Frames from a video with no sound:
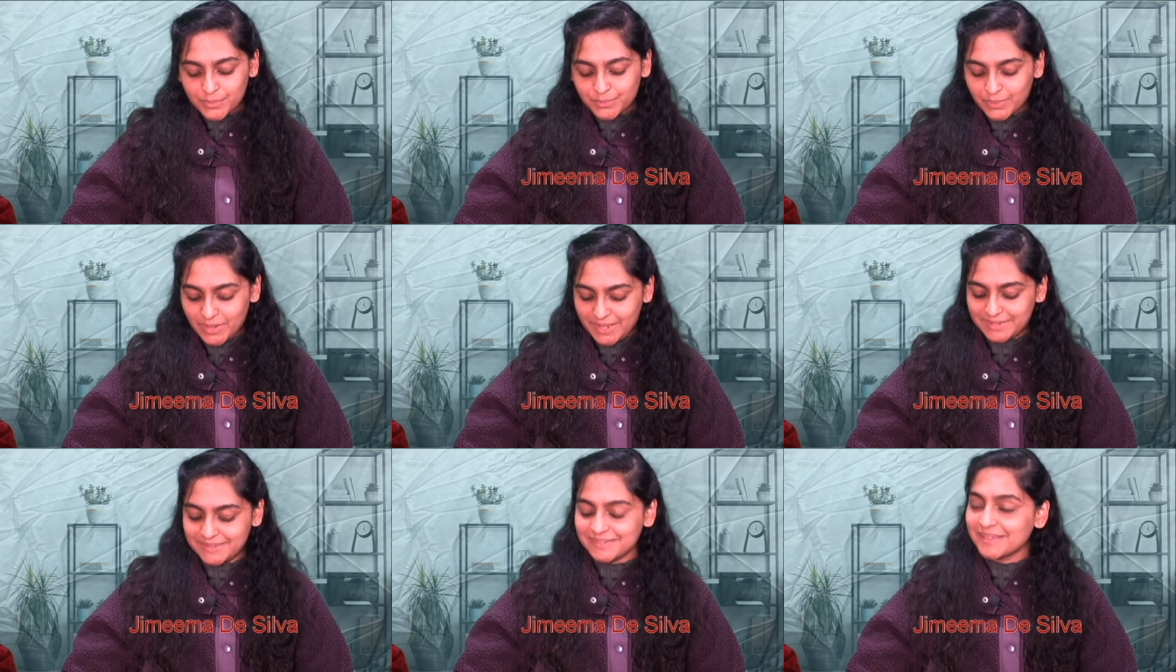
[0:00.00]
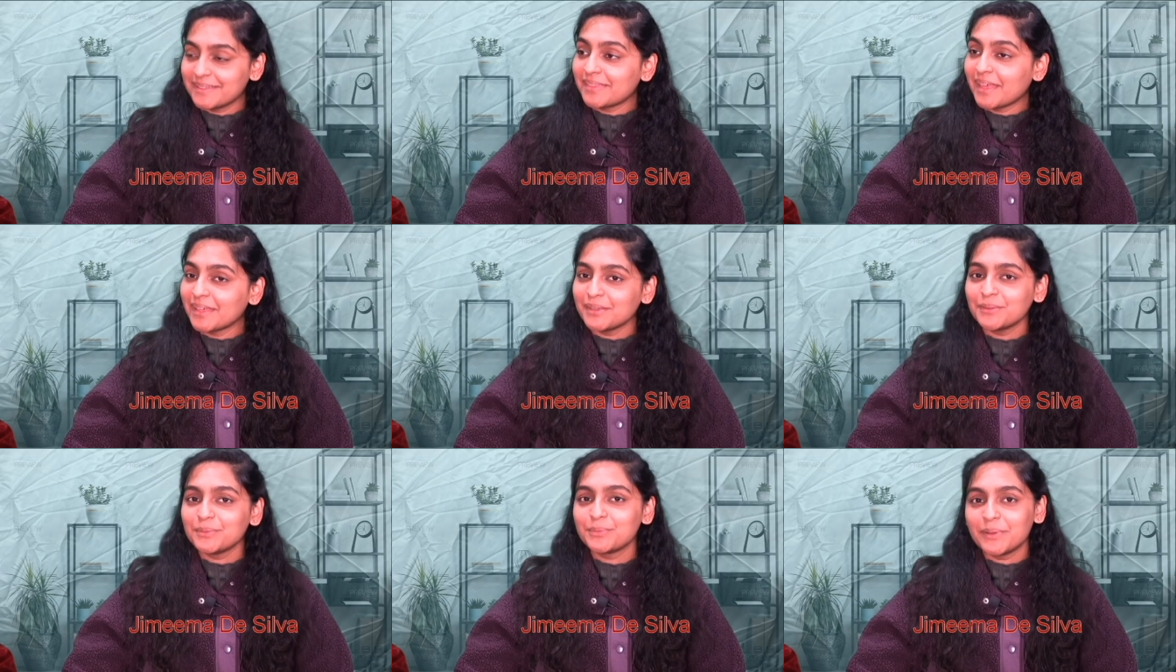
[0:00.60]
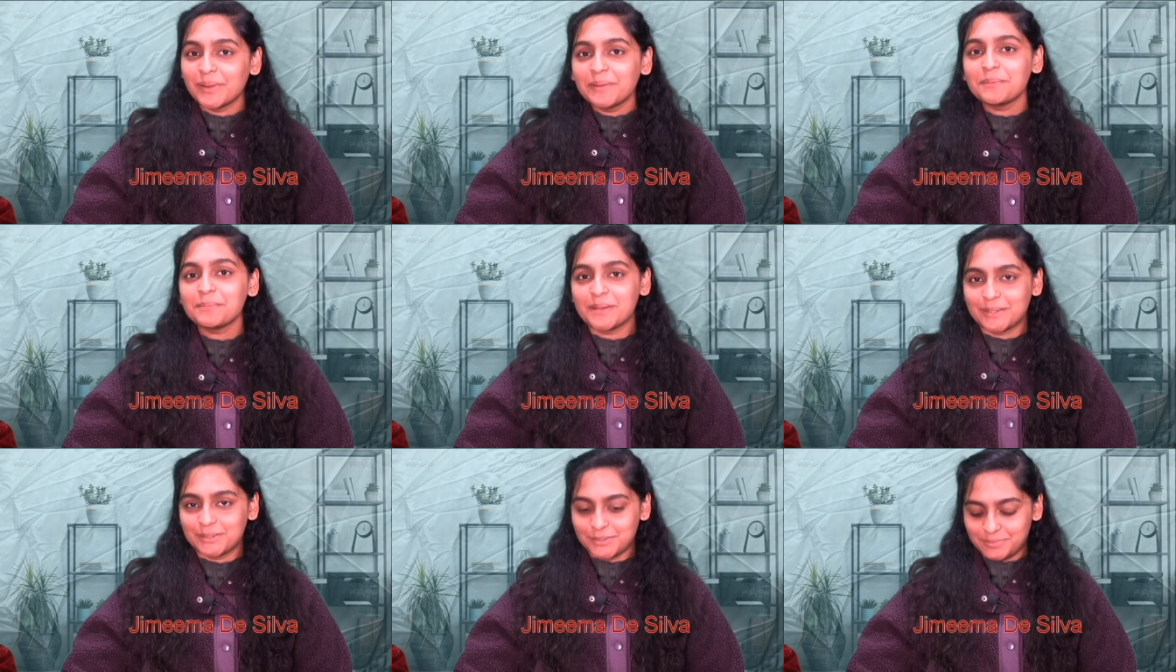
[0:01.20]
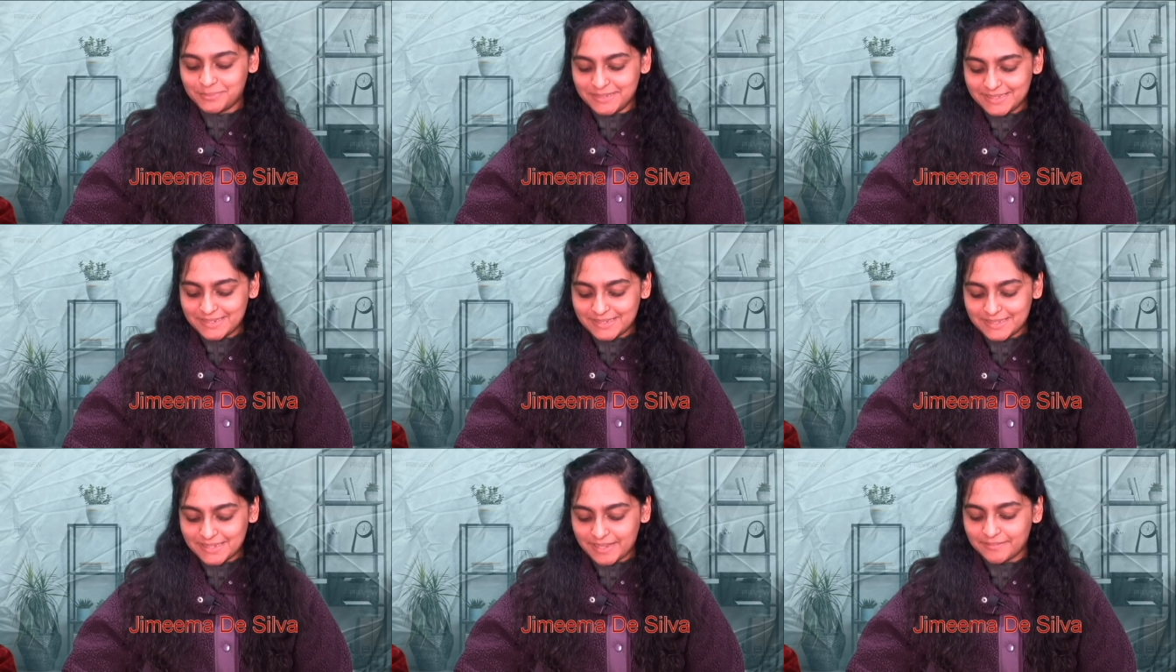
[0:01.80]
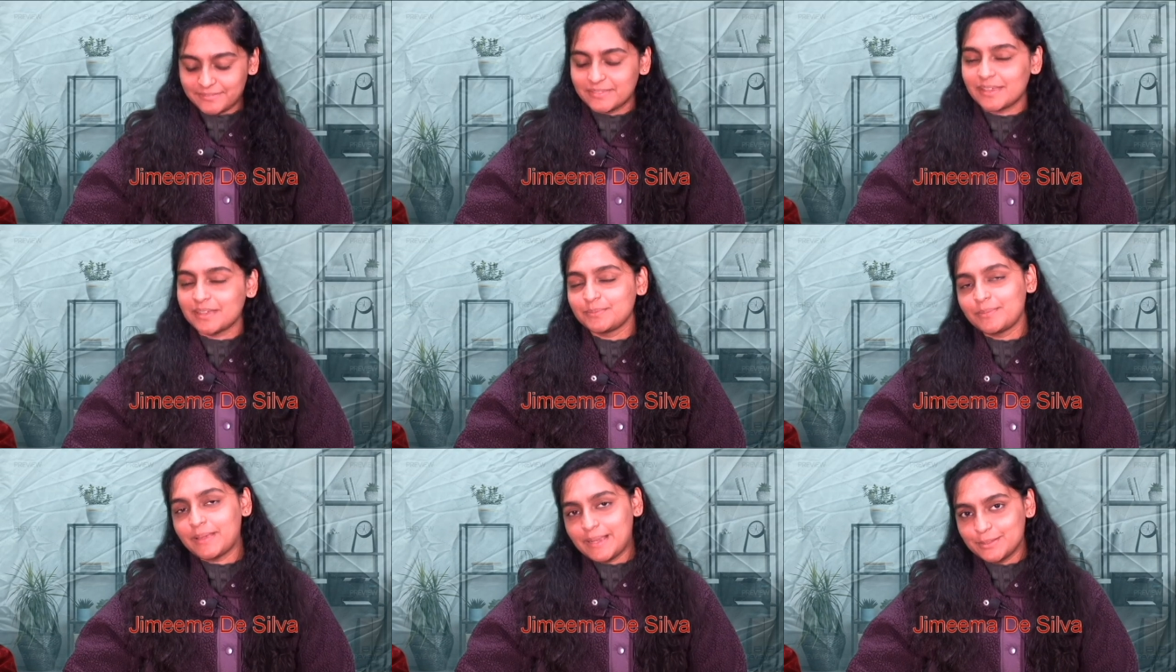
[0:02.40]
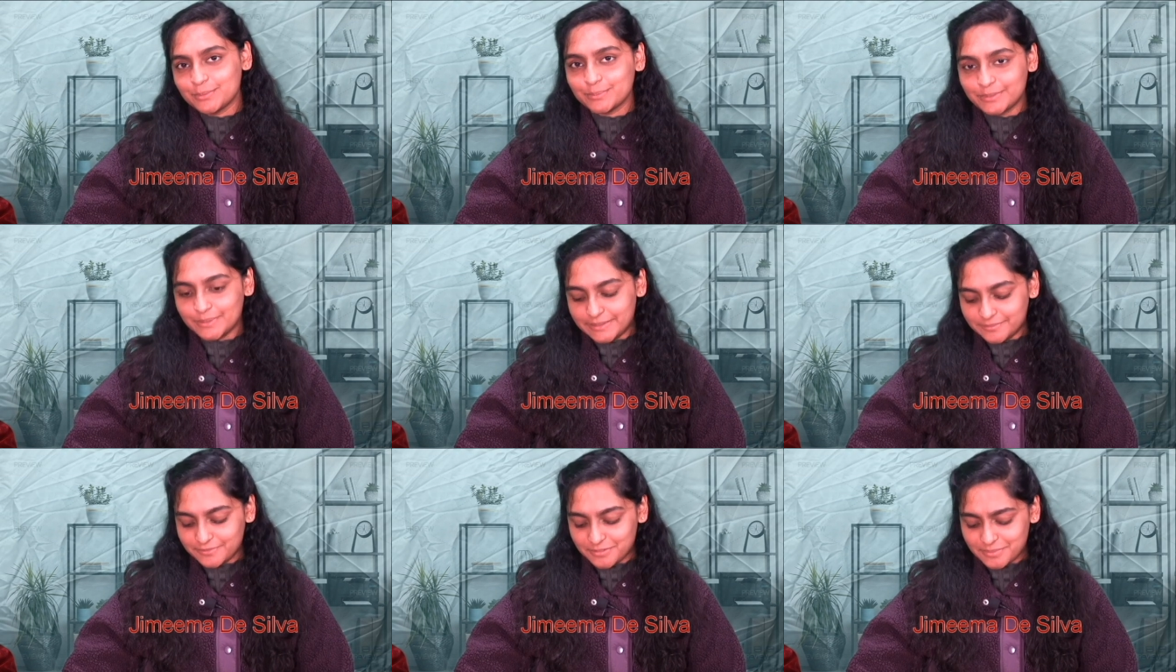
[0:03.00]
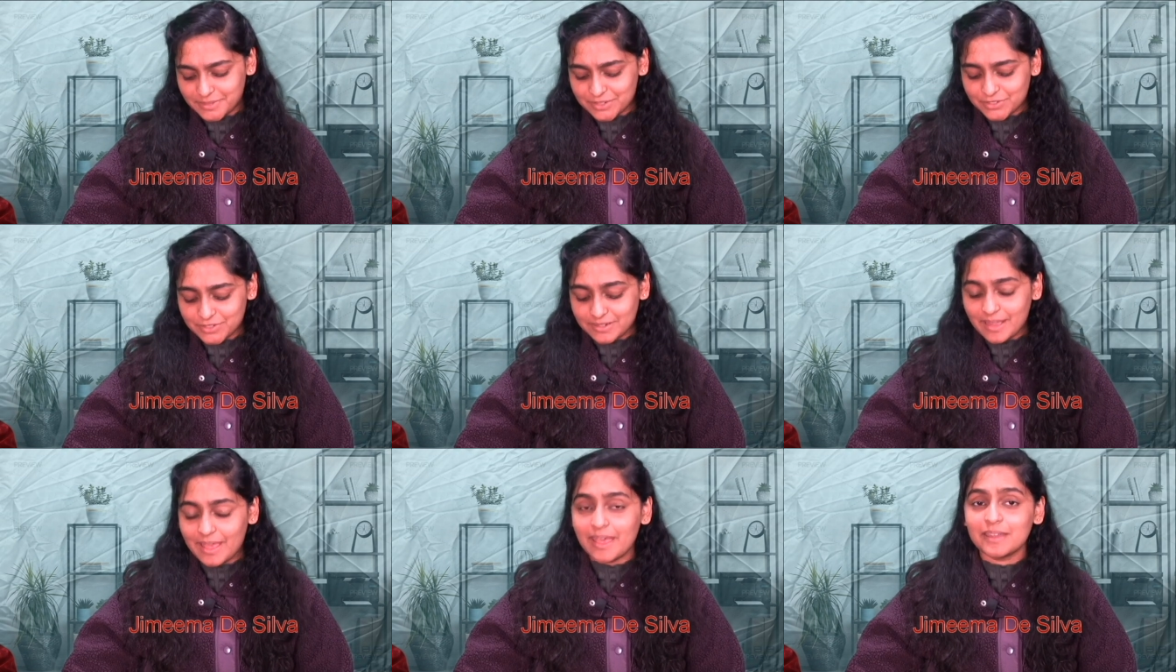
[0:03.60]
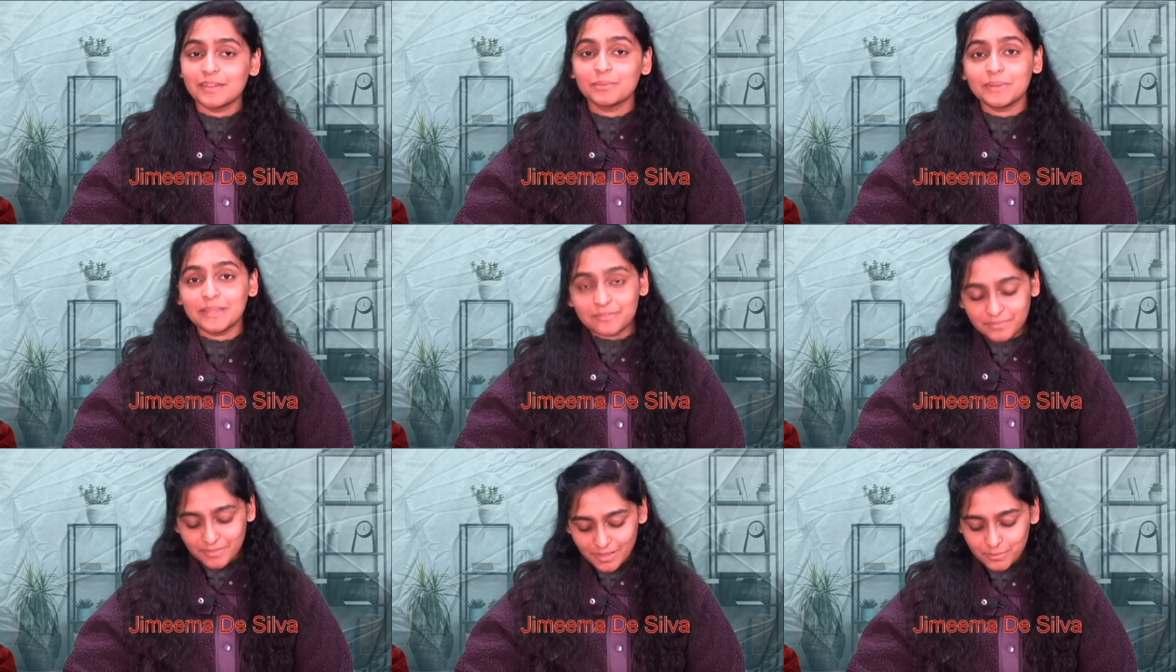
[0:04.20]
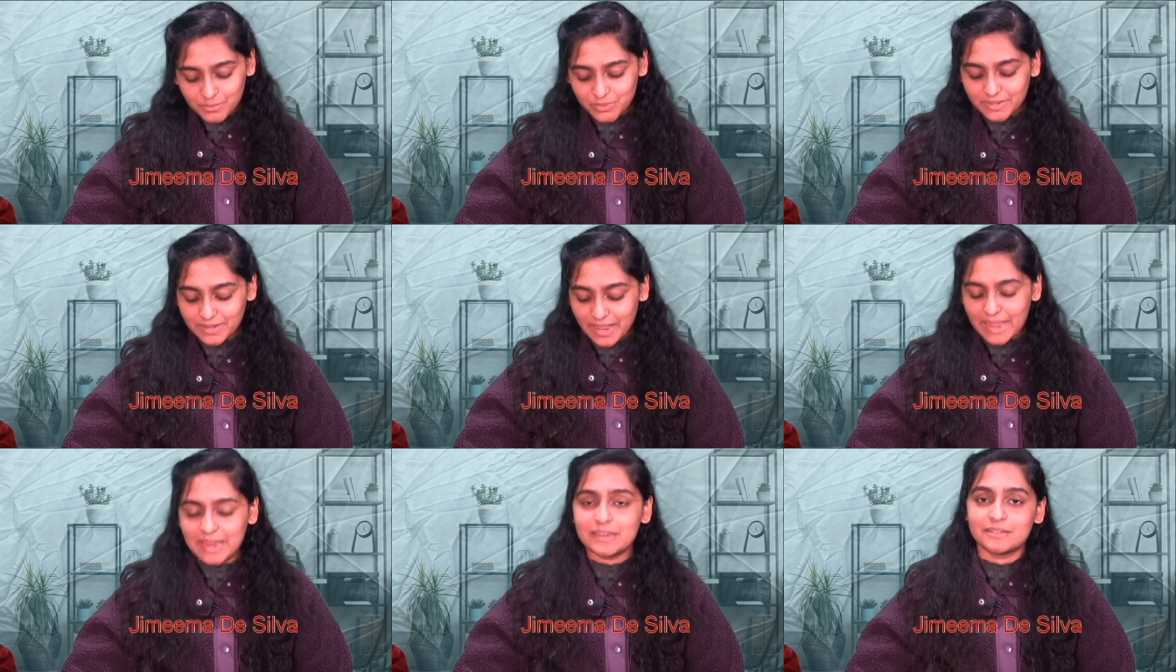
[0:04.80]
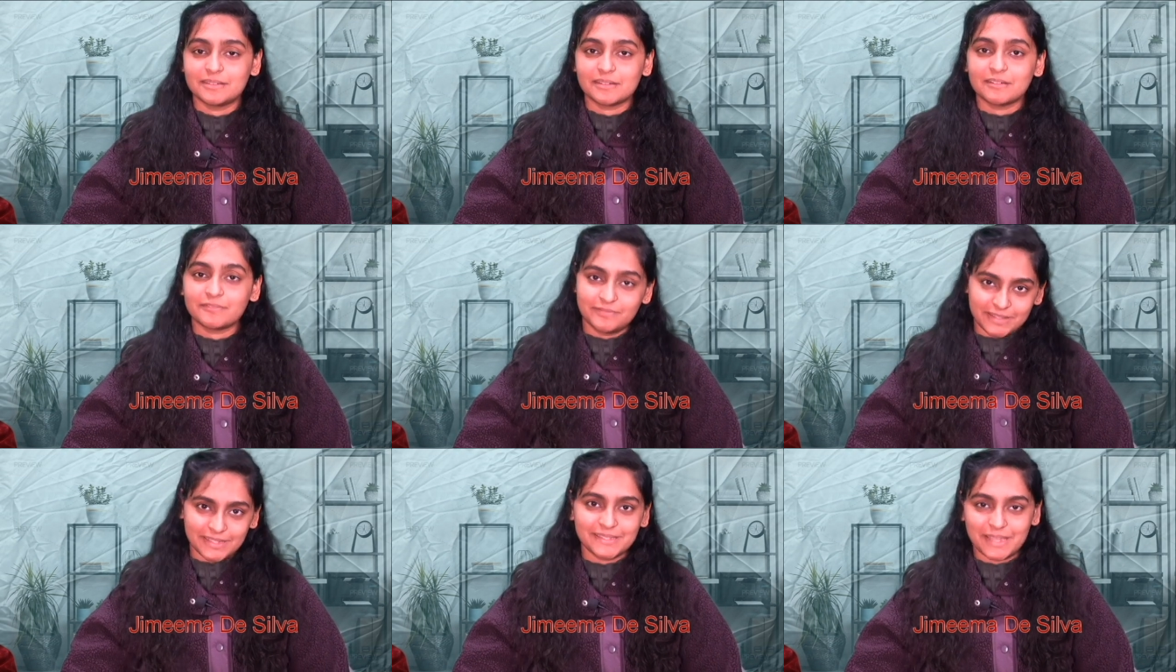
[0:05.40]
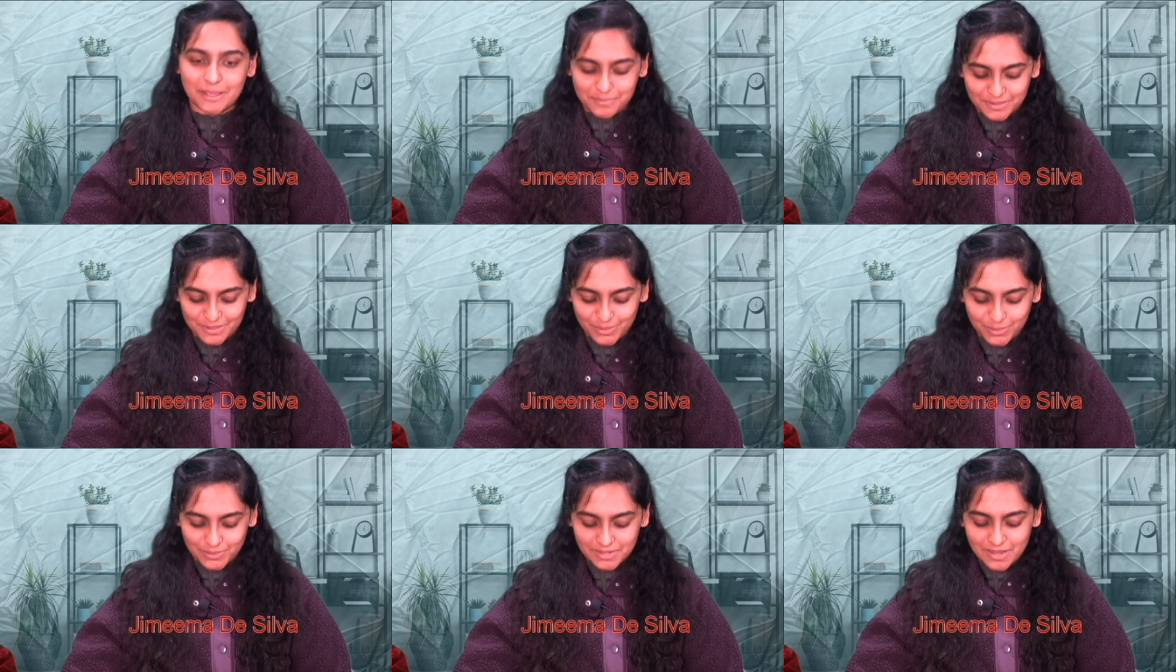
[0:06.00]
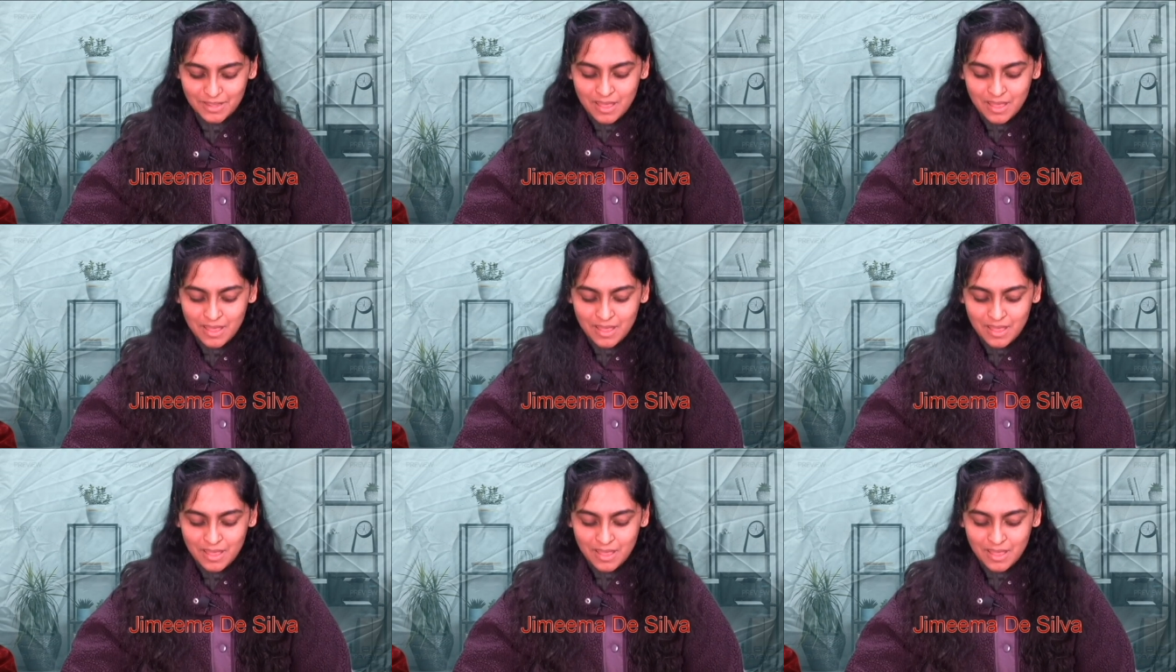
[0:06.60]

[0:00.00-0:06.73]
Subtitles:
Right. Thank you very much, Mr. Singh, for that valuable information. And we have come to an end of this episode.